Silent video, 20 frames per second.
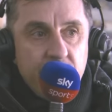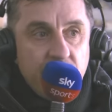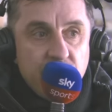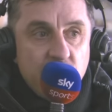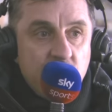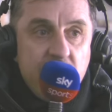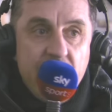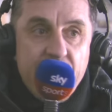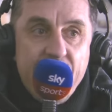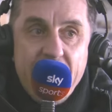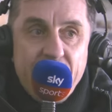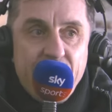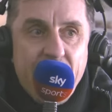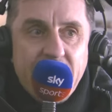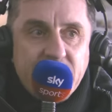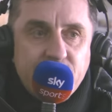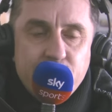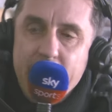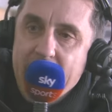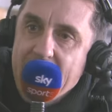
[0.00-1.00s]
So yeah,
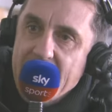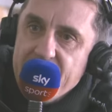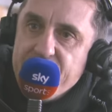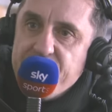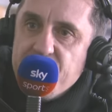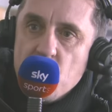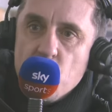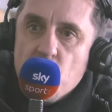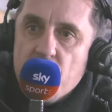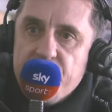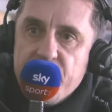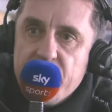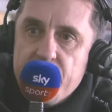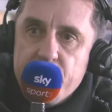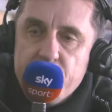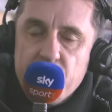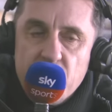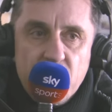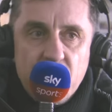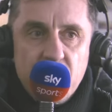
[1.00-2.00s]
that's my view of
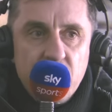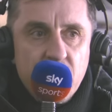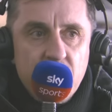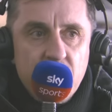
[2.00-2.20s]
him. But